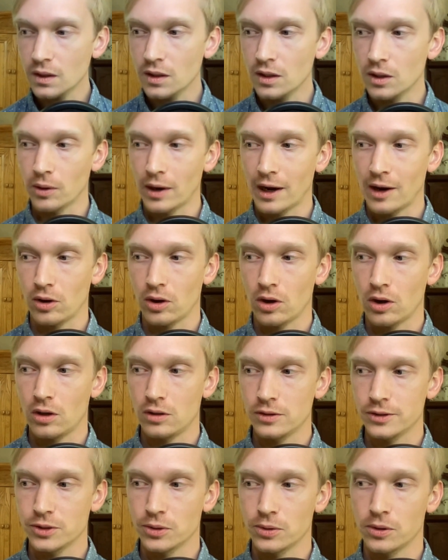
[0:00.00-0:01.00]
you know
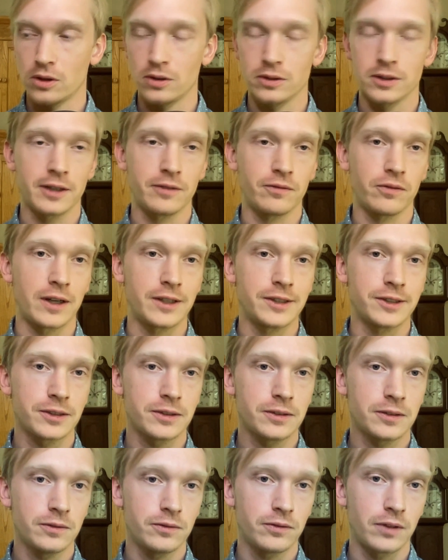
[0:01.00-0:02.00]
alcohol, so called like
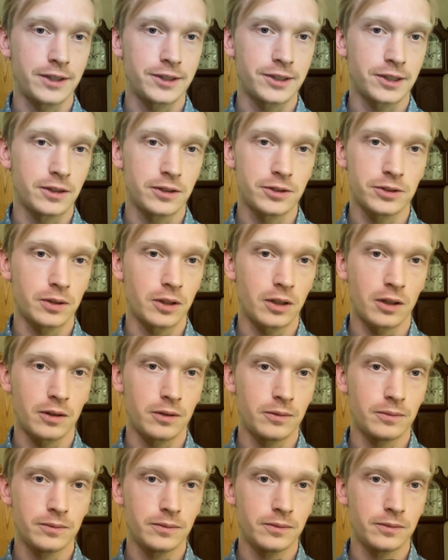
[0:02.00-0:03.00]
vice vice industry
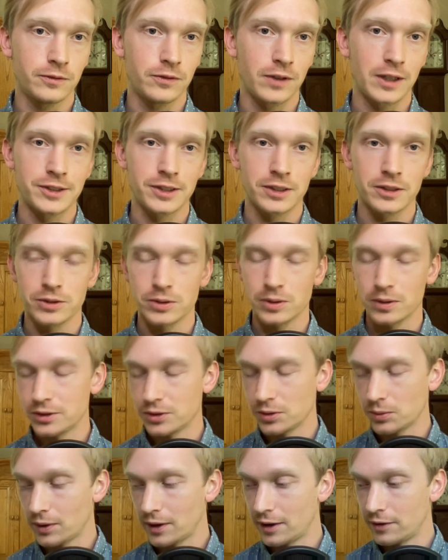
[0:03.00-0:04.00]
or Vice
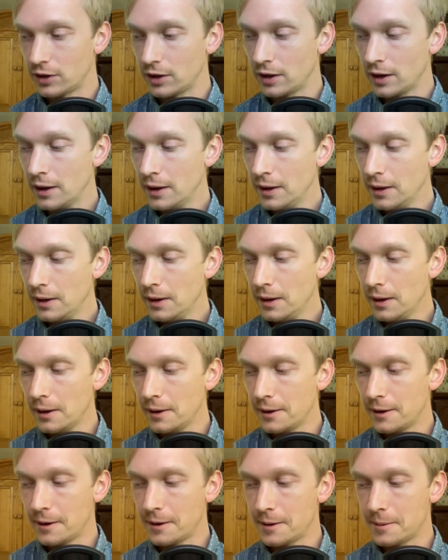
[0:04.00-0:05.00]
Industries or whatever.
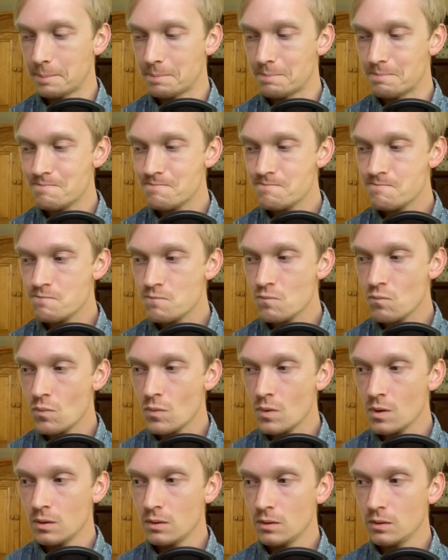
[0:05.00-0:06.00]
Um,
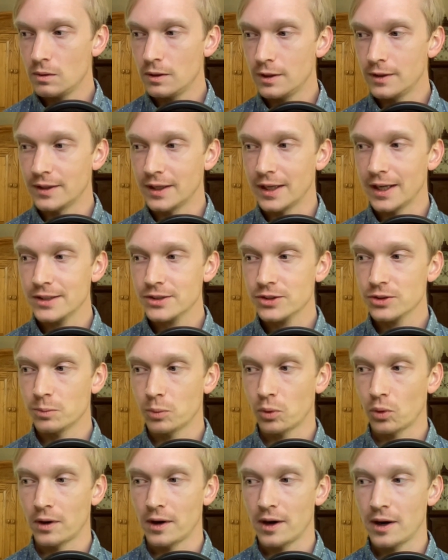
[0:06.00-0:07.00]
in the case of
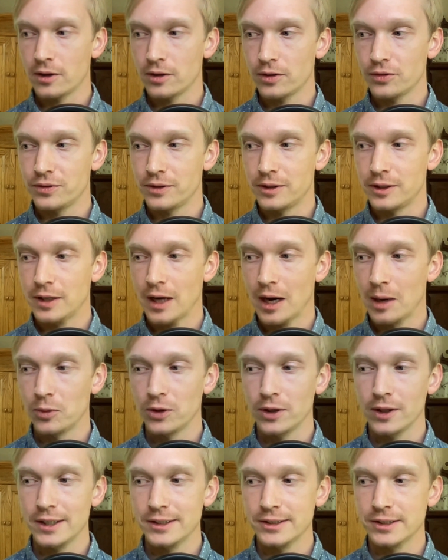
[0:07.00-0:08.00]
pornography, I'm
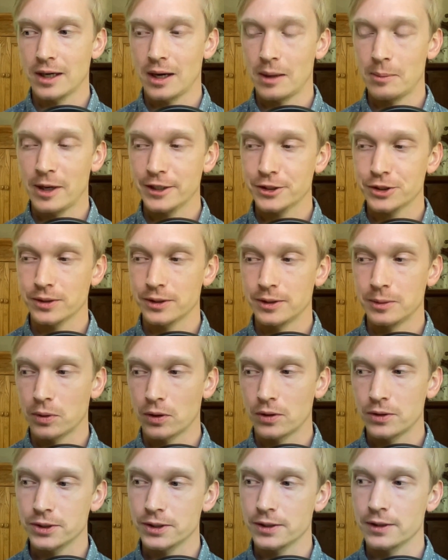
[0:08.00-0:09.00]
realizing I'm actually
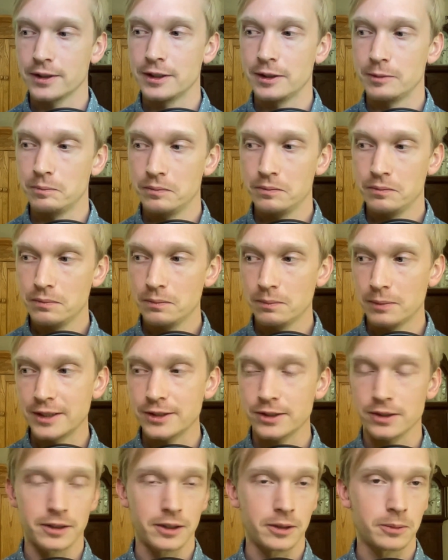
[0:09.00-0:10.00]
personally
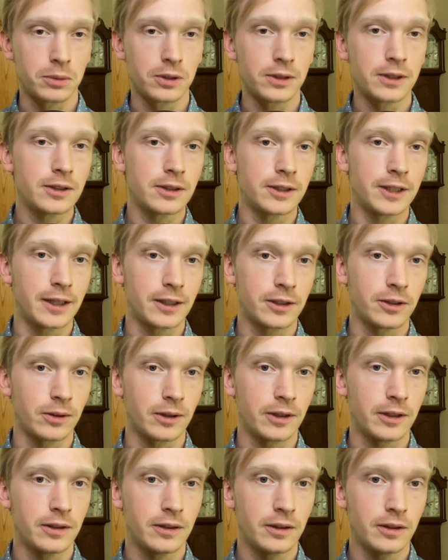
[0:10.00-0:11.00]
basically completely
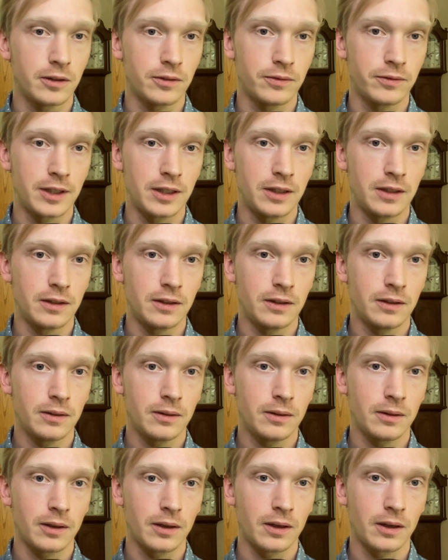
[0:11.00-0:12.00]
ignorant of the
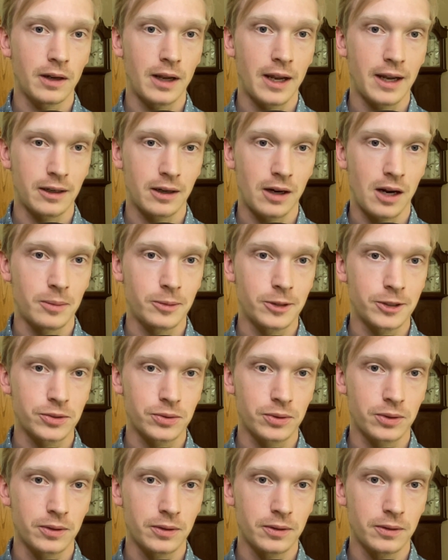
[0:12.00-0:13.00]
uh,
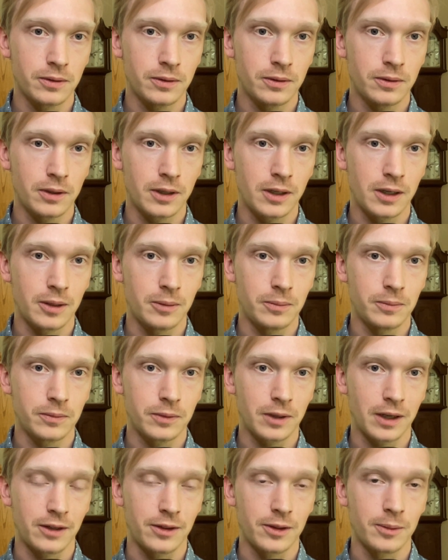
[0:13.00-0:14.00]
economics or um,
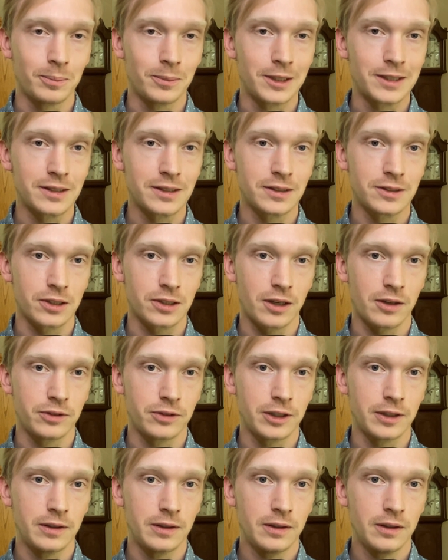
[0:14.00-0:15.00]
kind of the business of
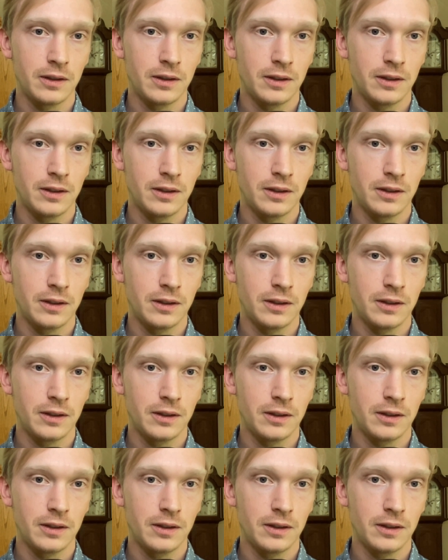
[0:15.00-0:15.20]
it.